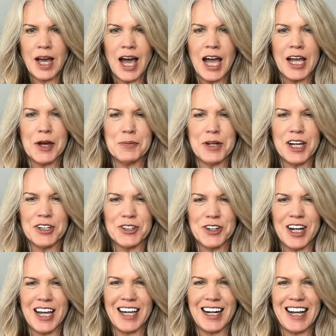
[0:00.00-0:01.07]
Hi, I'm Dr.
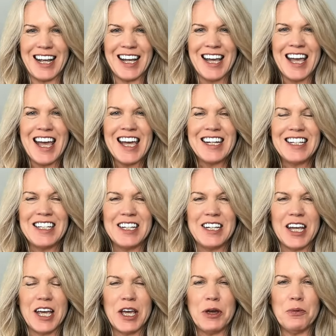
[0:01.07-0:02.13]
Annie.
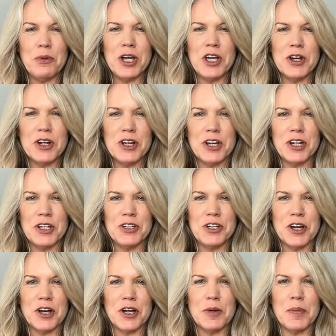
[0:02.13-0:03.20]
Today we are going to
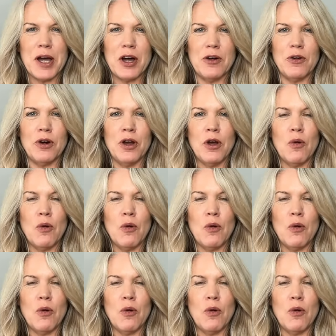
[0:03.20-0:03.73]
talk about